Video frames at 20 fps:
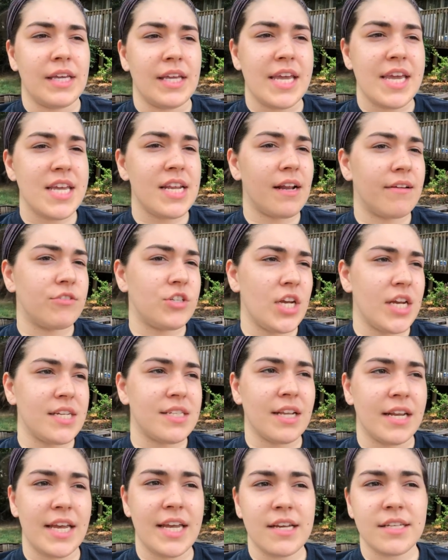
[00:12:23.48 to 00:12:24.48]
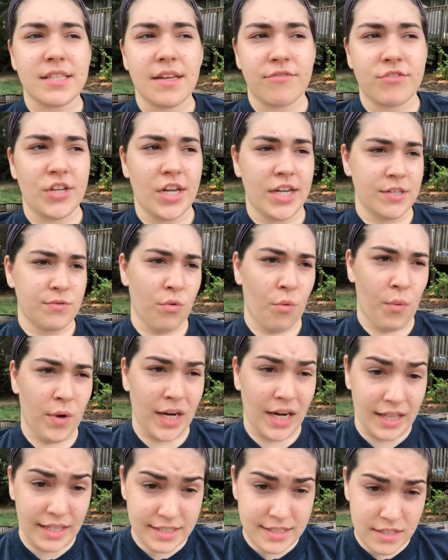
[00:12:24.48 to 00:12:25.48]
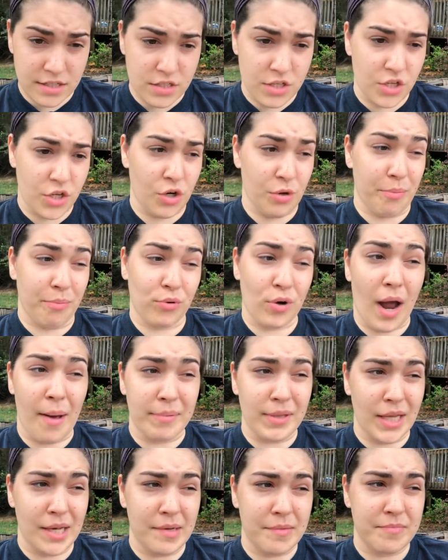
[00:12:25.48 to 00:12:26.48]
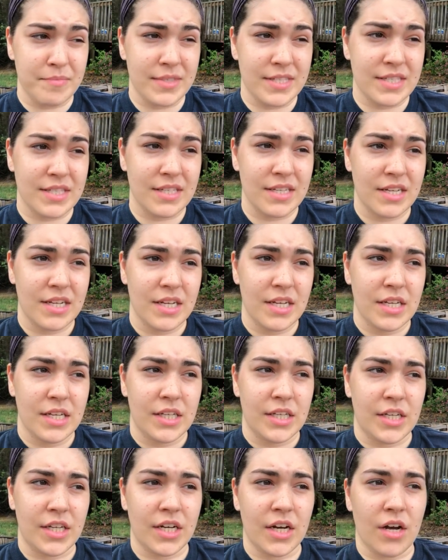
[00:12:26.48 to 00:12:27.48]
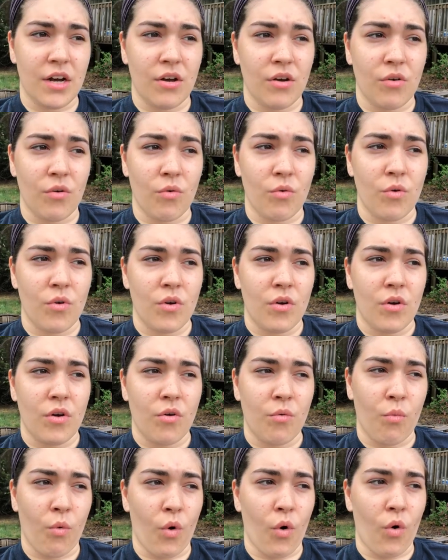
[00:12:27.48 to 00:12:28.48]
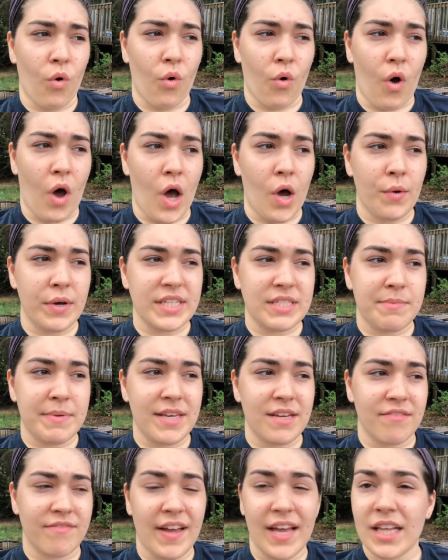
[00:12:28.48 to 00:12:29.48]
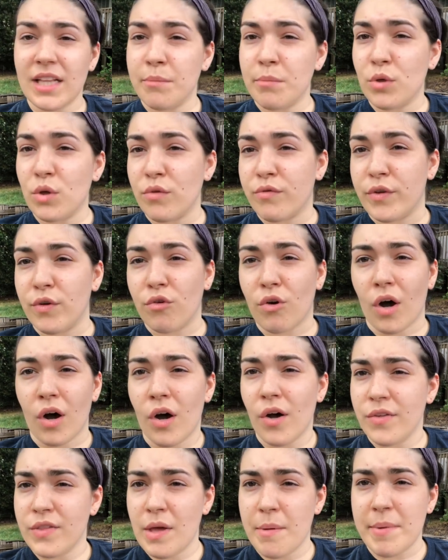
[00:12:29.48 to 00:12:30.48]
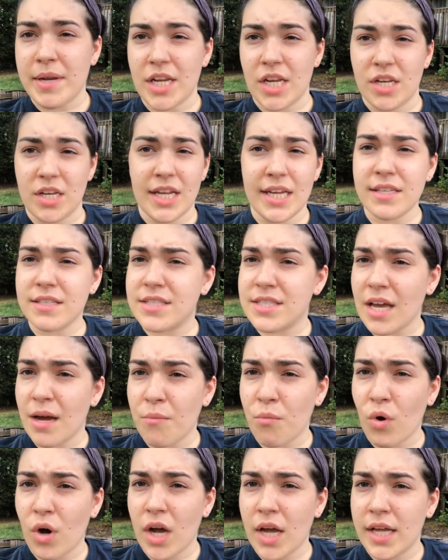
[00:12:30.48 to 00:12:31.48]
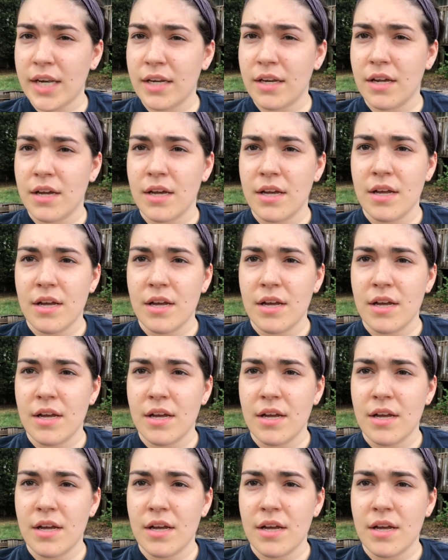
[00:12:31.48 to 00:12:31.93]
E N F Js and E S F Js will want to listen to your problems, you know, will always be available if you call them and you need someone.